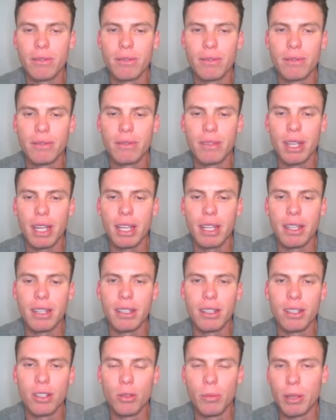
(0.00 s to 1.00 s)
he
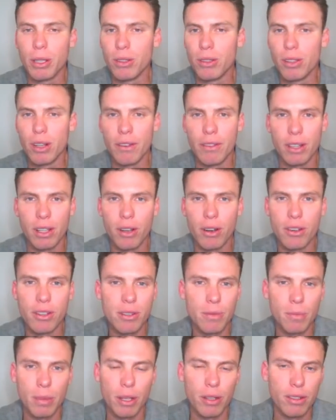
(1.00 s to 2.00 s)
could be good over the
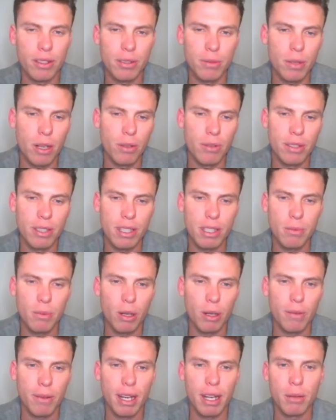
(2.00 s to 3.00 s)
origin period as well, which I spoke
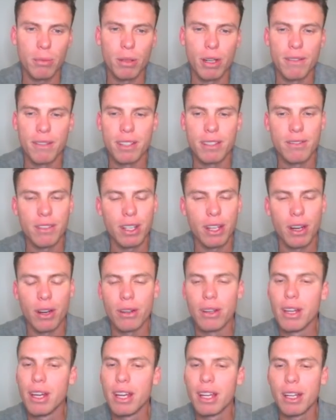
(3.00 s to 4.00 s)
about in a previous video.
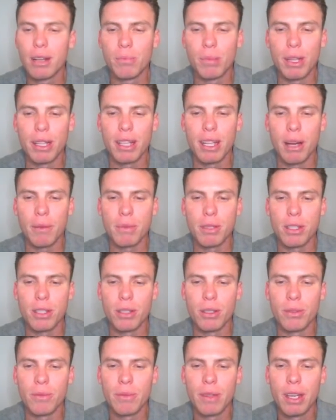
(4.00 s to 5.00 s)
Completely up to
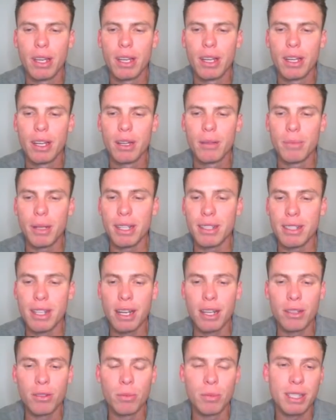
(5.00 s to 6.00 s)
you.
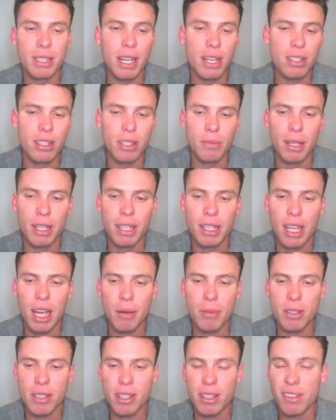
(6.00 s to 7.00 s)
Penasini could potentially be a keeper.
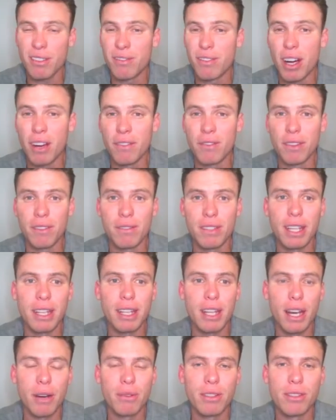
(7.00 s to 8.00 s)
He's up to 515
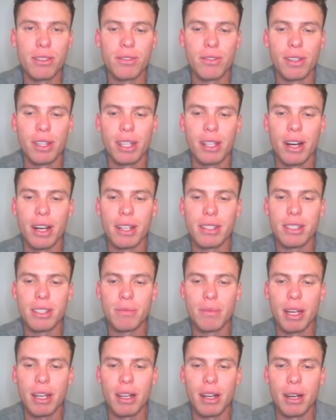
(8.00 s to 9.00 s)
now, which is really nice. He's
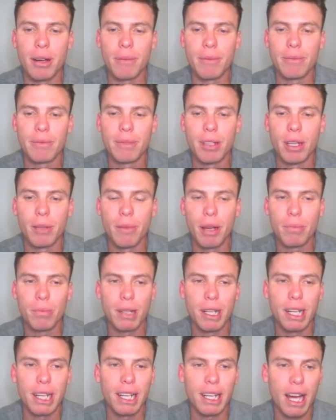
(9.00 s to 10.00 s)
made um, yeah, made
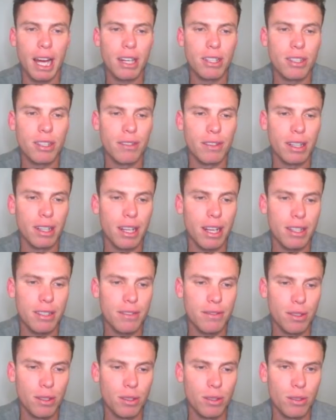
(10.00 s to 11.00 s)
plenty of cash over the last
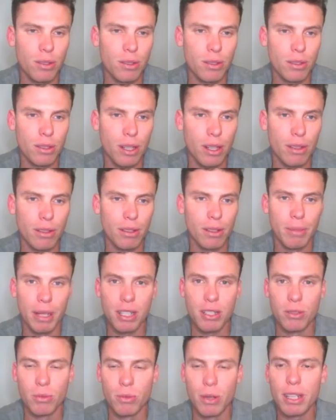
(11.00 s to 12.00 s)
few, you know, a
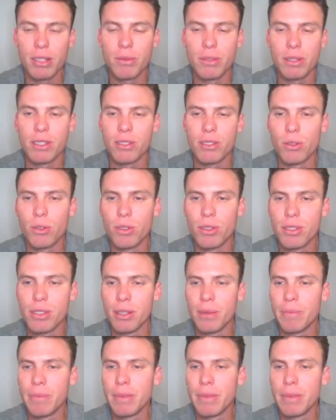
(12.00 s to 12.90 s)
bunch of weeks, which is awesome.